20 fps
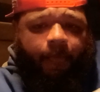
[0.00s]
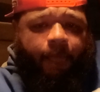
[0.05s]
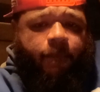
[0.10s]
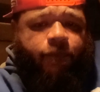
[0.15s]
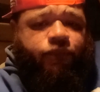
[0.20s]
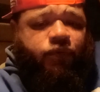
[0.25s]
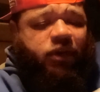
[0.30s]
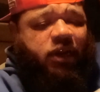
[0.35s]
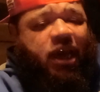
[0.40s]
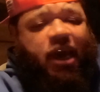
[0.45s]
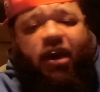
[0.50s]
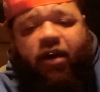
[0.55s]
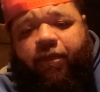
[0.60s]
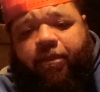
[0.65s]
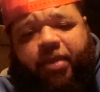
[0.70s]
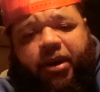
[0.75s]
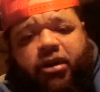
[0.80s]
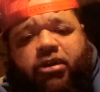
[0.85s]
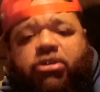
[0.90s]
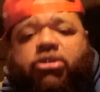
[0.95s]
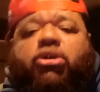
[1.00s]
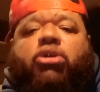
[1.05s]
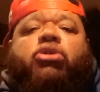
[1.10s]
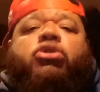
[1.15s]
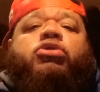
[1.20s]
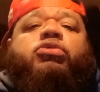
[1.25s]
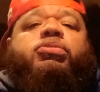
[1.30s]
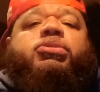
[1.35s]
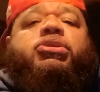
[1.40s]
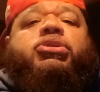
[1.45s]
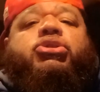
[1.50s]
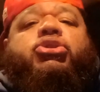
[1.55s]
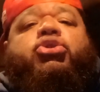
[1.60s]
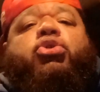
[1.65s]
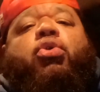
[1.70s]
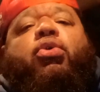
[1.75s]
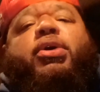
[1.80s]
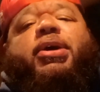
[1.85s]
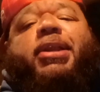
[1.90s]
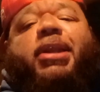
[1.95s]
for lack of better terms, in
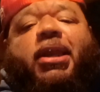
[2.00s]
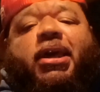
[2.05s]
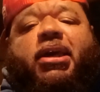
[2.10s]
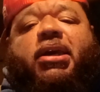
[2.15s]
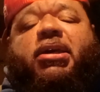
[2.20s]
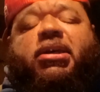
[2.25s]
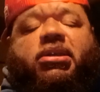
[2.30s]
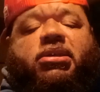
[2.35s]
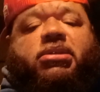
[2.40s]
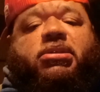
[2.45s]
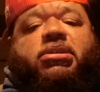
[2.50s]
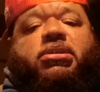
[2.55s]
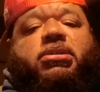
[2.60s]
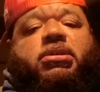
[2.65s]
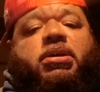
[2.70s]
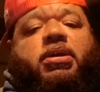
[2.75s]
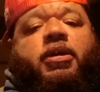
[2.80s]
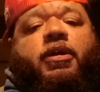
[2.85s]
Tory Lanez